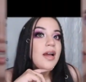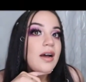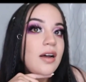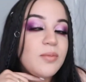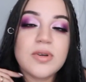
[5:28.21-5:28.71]

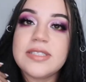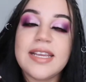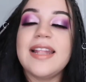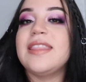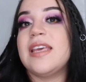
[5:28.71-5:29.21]
Once
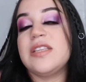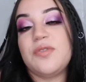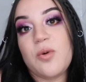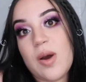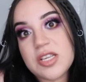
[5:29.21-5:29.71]
again, thanks
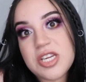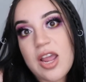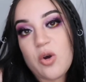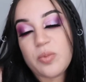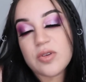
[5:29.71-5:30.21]
for watching.
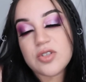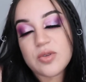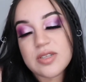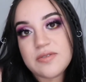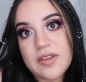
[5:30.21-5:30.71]
I hope you
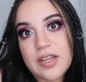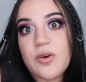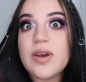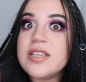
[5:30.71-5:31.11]
enjoyed this video.